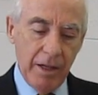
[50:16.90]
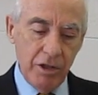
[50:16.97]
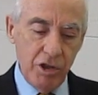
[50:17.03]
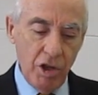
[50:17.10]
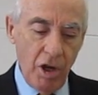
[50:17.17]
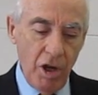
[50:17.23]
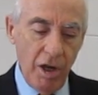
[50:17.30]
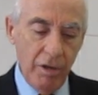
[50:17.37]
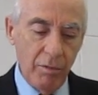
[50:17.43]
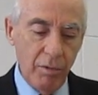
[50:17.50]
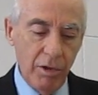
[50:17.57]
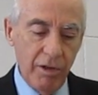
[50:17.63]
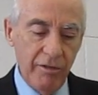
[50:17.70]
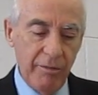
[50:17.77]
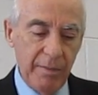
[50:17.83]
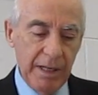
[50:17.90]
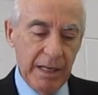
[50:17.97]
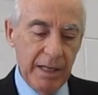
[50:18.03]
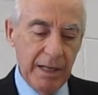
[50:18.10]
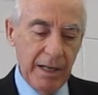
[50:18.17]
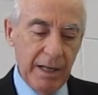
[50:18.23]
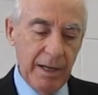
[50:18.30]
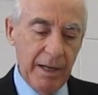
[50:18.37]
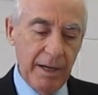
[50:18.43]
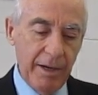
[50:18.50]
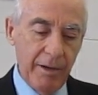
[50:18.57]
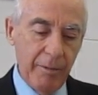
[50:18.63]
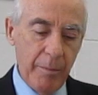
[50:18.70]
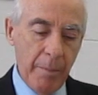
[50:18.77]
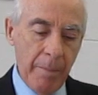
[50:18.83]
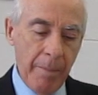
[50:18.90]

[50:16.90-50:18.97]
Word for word: John would have been a,